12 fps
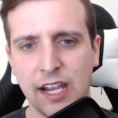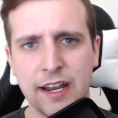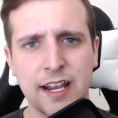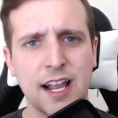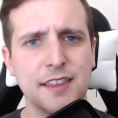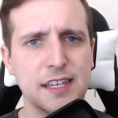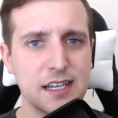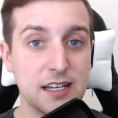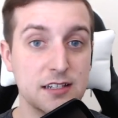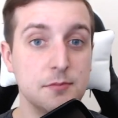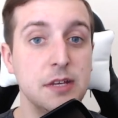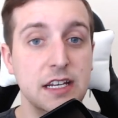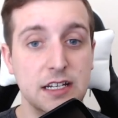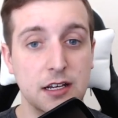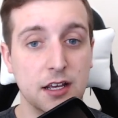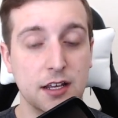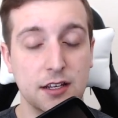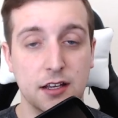and I got the Kingdom Key
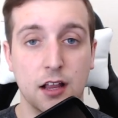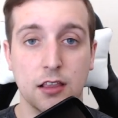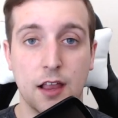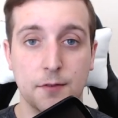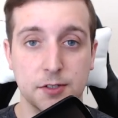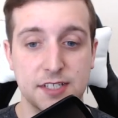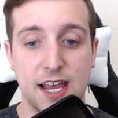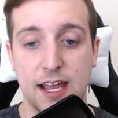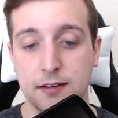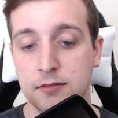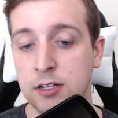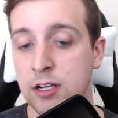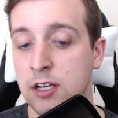to a level 10.